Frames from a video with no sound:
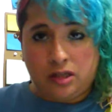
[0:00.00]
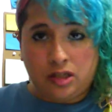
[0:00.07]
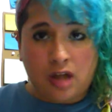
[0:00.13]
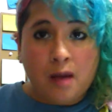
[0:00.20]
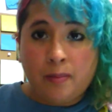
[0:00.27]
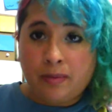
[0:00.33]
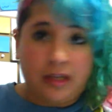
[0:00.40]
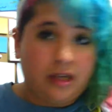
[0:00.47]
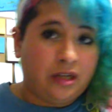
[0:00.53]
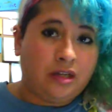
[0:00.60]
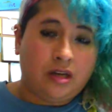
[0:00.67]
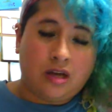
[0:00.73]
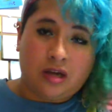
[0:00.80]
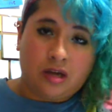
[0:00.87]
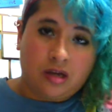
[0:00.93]

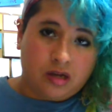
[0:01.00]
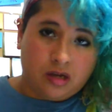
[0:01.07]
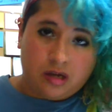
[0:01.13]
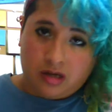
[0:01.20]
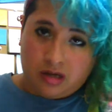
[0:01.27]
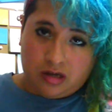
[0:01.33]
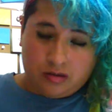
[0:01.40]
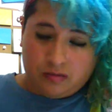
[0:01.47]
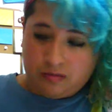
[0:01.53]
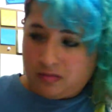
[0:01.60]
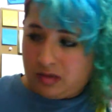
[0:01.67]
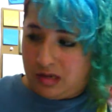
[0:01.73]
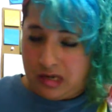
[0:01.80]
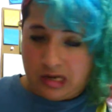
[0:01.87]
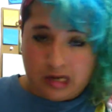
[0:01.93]
doubling
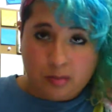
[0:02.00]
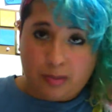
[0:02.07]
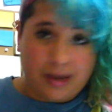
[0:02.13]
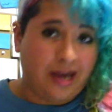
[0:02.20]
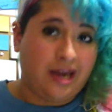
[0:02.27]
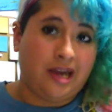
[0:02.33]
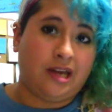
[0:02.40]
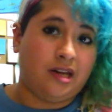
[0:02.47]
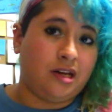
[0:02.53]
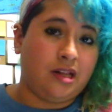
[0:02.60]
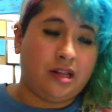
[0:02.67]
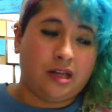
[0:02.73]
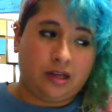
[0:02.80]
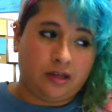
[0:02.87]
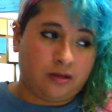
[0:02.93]
in pain,
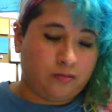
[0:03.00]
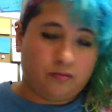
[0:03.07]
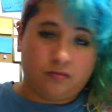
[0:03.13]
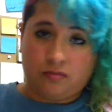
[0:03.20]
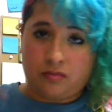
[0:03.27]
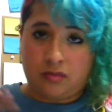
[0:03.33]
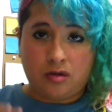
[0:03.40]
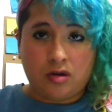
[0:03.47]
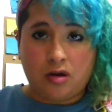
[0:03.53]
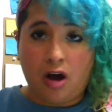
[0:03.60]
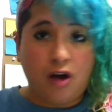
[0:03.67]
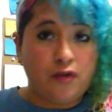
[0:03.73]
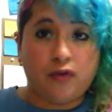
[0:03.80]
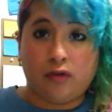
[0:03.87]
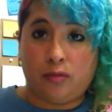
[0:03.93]
like
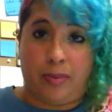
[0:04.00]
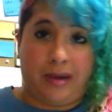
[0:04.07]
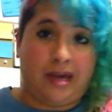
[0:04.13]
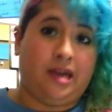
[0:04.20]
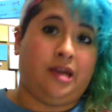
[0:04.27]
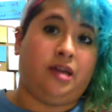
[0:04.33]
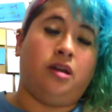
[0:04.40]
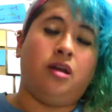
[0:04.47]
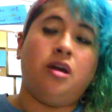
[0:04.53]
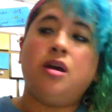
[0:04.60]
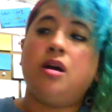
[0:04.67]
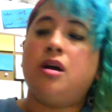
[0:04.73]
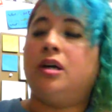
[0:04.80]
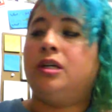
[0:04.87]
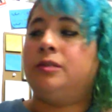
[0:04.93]
awful pain.
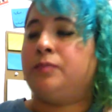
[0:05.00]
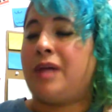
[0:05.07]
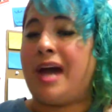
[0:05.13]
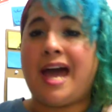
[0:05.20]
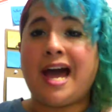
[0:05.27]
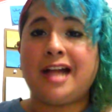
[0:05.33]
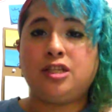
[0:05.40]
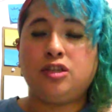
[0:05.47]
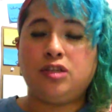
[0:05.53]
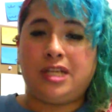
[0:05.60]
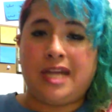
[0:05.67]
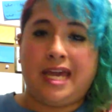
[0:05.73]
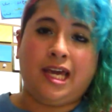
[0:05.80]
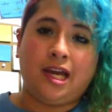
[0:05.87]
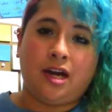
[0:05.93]
I had to
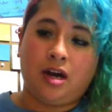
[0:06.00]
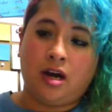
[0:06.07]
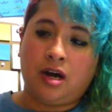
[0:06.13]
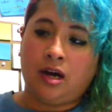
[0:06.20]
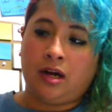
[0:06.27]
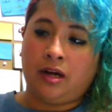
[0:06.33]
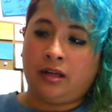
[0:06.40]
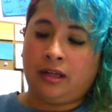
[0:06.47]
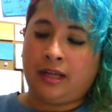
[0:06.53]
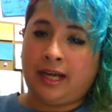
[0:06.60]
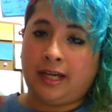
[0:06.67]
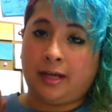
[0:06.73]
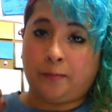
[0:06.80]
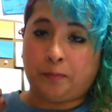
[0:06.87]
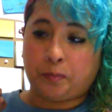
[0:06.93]
take
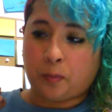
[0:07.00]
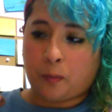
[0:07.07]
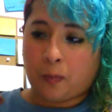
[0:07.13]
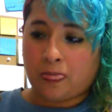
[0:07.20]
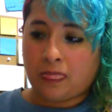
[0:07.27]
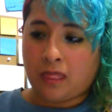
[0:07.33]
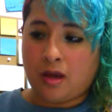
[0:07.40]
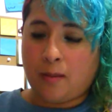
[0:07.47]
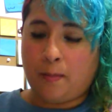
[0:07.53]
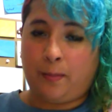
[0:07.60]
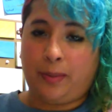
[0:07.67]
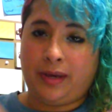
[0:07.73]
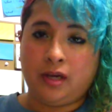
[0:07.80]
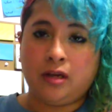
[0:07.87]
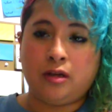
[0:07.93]
like
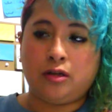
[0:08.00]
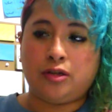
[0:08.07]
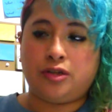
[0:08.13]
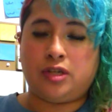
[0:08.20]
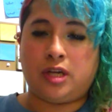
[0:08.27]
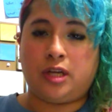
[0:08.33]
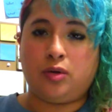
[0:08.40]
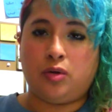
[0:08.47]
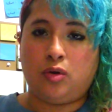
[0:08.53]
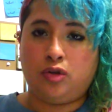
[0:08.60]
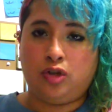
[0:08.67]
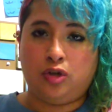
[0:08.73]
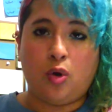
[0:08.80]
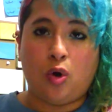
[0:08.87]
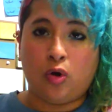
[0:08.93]
pills that
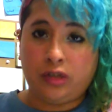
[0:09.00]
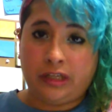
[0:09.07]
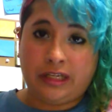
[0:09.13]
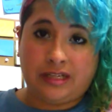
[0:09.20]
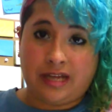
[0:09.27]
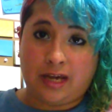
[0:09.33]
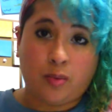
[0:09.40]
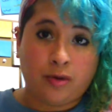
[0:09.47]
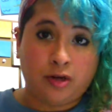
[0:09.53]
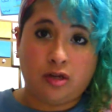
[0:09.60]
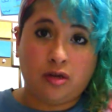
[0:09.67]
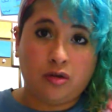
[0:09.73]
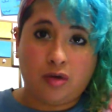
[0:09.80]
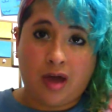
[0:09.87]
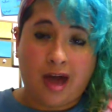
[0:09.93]
you only take when
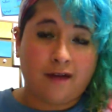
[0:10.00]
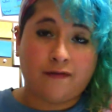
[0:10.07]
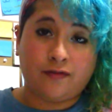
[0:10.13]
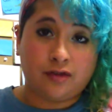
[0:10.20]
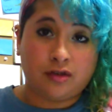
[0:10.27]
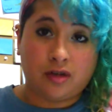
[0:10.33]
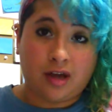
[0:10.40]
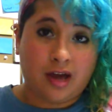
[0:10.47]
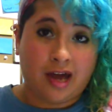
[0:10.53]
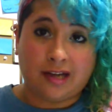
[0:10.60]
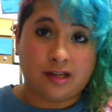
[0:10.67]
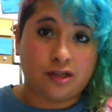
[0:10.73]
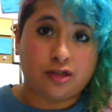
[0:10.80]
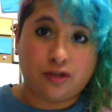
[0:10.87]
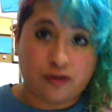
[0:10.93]
you have
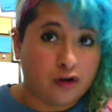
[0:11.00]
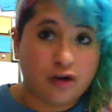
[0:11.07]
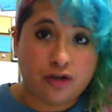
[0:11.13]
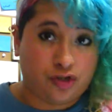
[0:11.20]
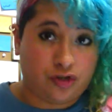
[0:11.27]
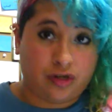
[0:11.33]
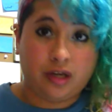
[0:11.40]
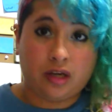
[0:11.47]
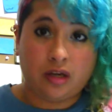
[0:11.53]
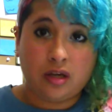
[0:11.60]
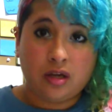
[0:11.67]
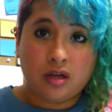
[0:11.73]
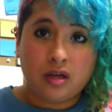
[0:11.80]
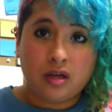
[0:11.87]
had surgery,